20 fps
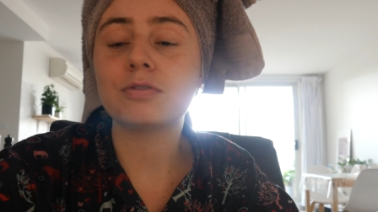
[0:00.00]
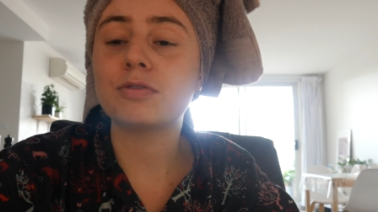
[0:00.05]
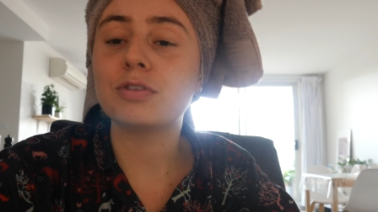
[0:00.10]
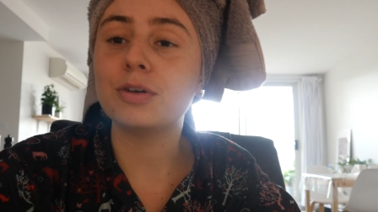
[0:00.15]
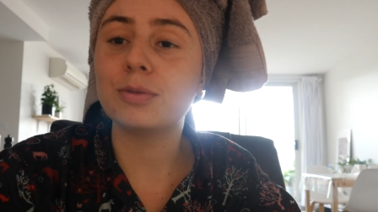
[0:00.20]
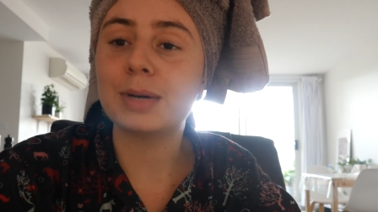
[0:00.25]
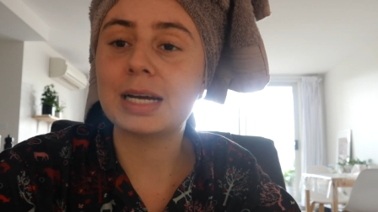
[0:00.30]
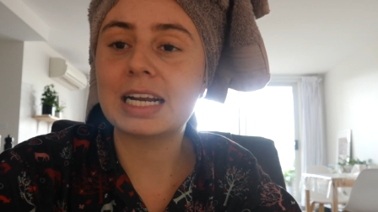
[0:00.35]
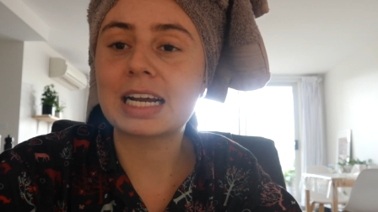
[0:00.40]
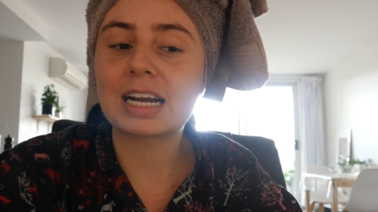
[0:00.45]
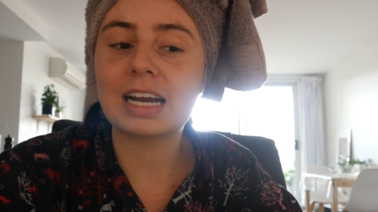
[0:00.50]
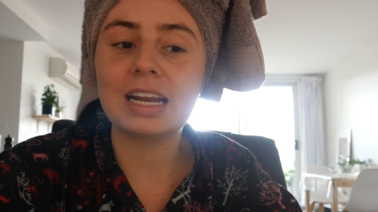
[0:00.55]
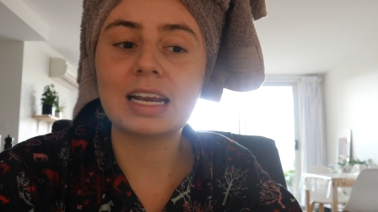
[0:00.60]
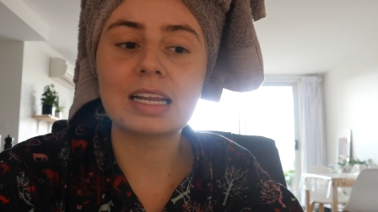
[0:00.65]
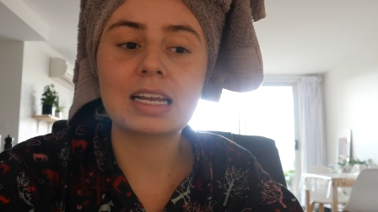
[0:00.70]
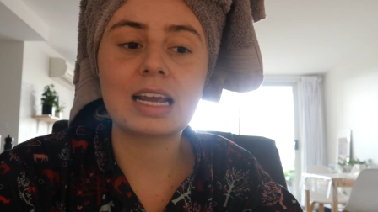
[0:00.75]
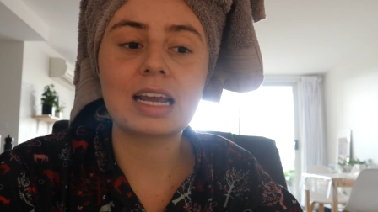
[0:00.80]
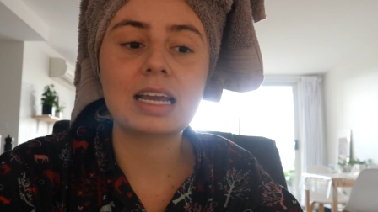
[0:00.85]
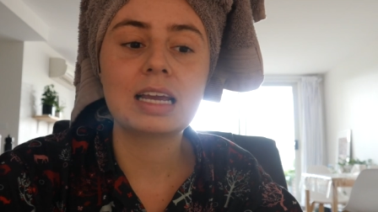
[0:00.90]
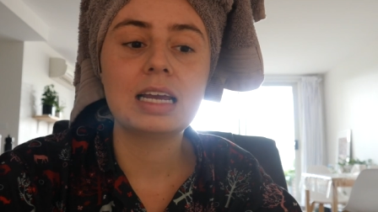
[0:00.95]
feel better kind of
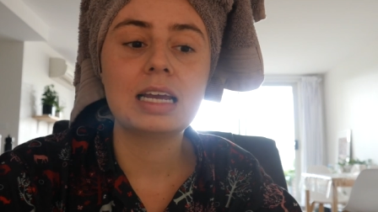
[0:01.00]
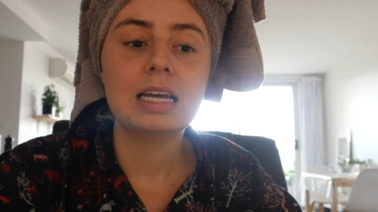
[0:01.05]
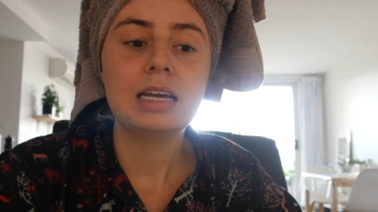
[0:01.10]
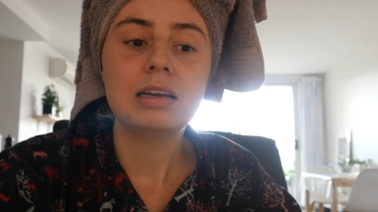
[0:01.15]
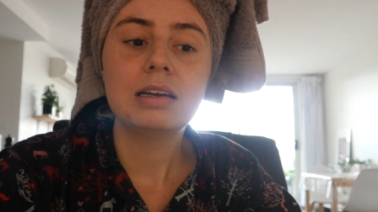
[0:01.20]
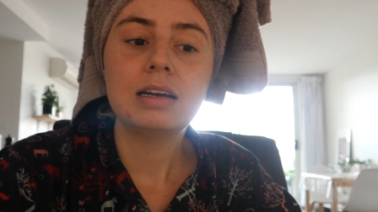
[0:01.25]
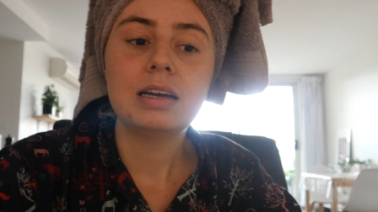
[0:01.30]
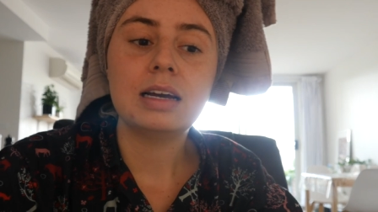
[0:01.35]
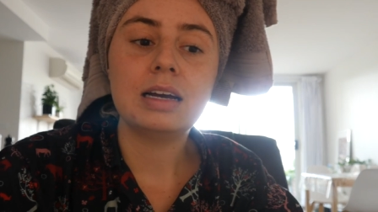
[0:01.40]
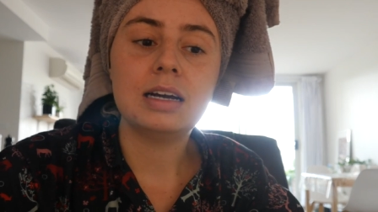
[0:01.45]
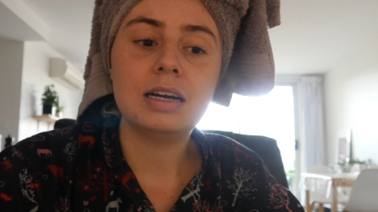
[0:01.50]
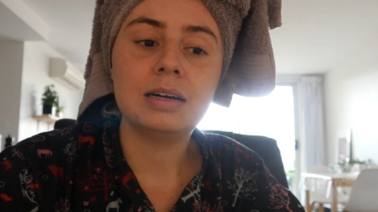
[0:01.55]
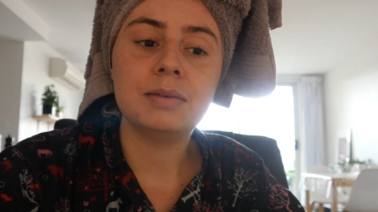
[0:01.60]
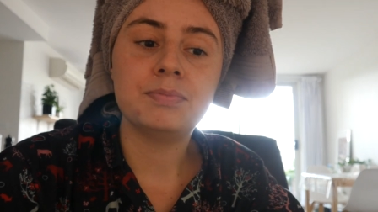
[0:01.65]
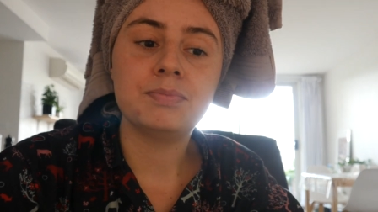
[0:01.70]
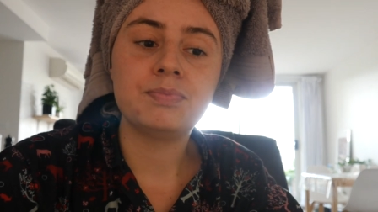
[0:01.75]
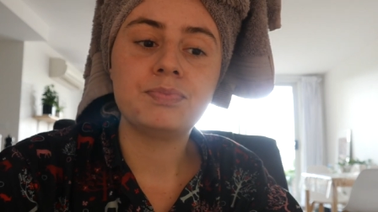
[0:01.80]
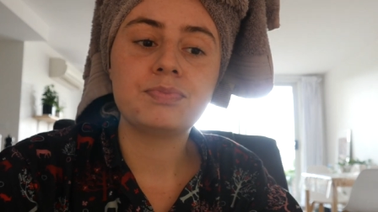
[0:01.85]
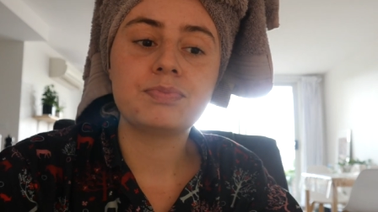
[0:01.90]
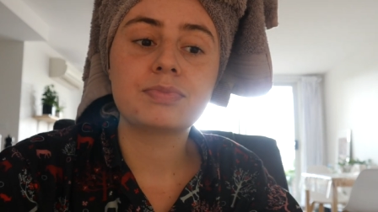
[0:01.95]
day.
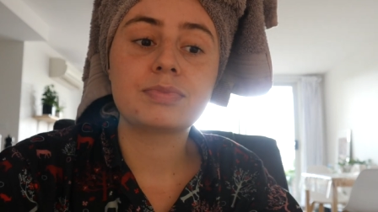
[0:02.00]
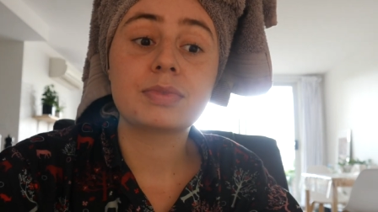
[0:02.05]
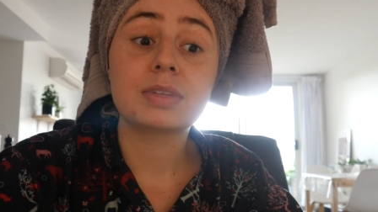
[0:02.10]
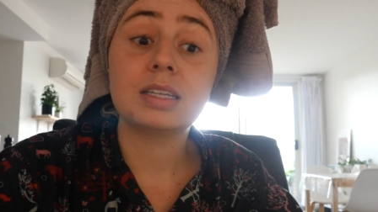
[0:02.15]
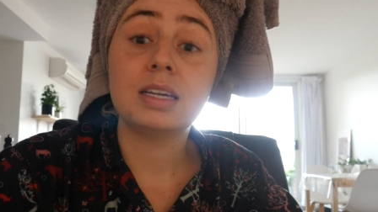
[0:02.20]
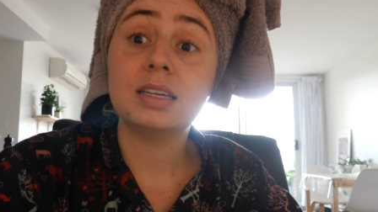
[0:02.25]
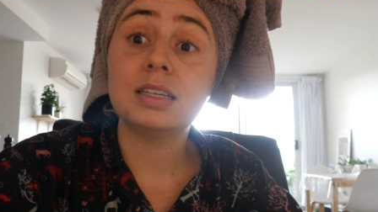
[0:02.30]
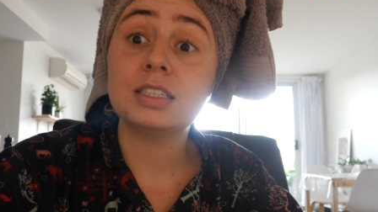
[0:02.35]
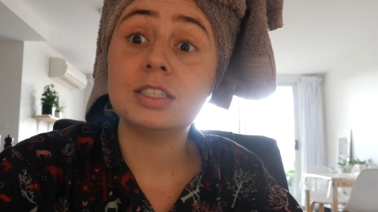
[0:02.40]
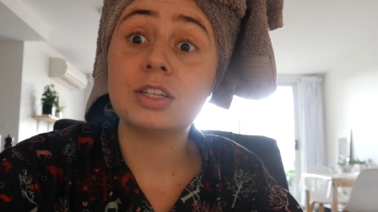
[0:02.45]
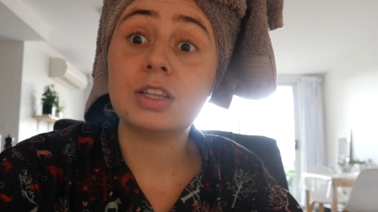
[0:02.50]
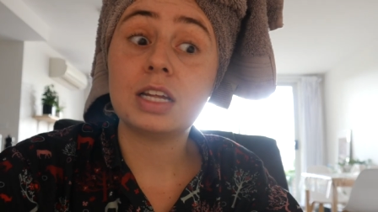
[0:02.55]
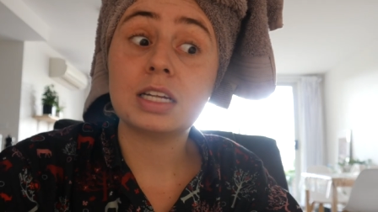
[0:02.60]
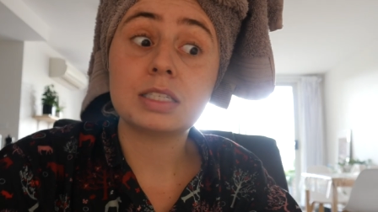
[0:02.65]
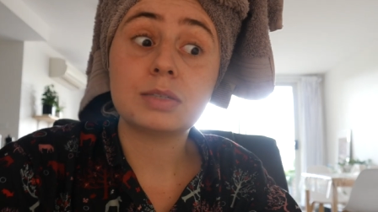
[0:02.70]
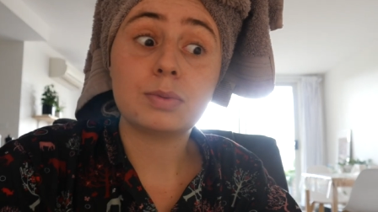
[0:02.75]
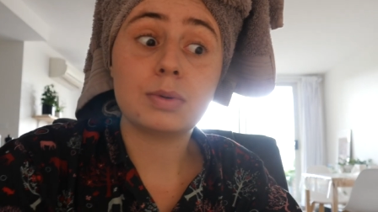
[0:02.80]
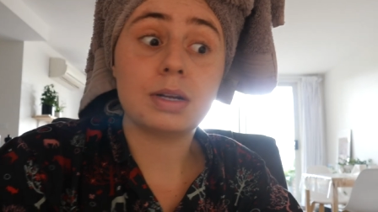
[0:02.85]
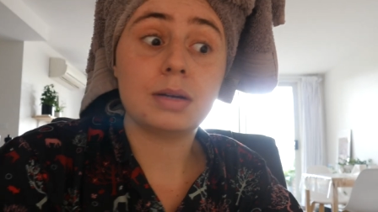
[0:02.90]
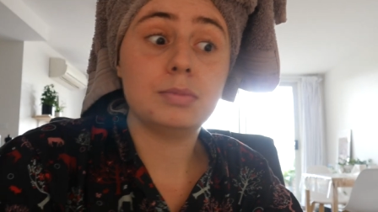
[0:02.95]
Um, so
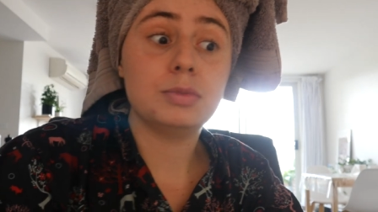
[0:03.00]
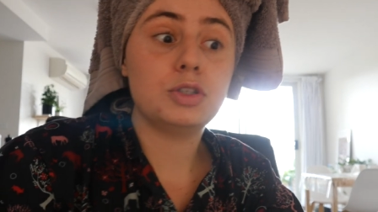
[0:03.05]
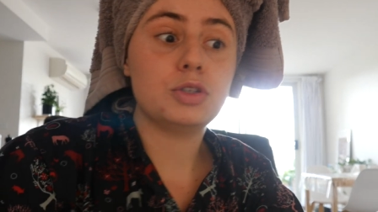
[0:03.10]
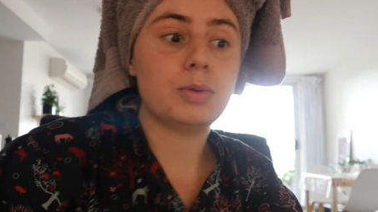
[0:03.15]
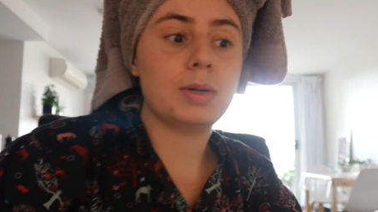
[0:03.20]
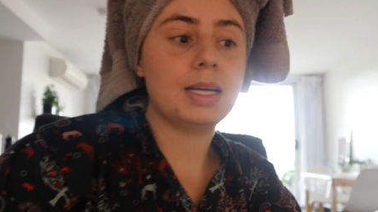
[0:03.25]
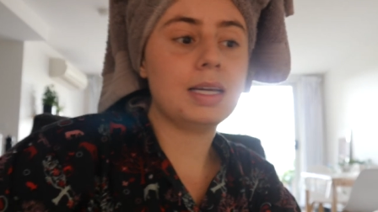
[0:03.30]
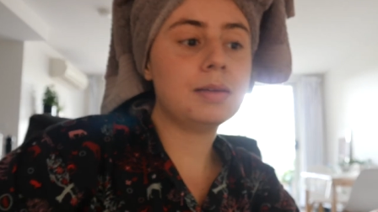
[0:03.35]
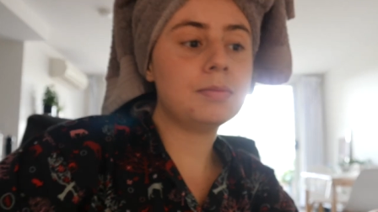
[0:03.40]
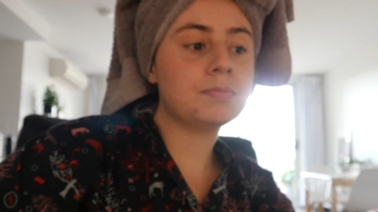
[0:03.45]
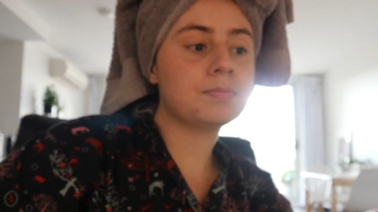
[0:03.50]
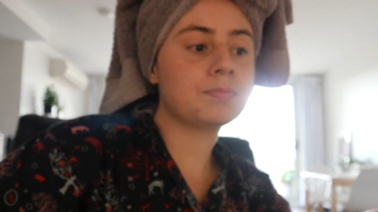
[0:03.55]
that's what I'm doing.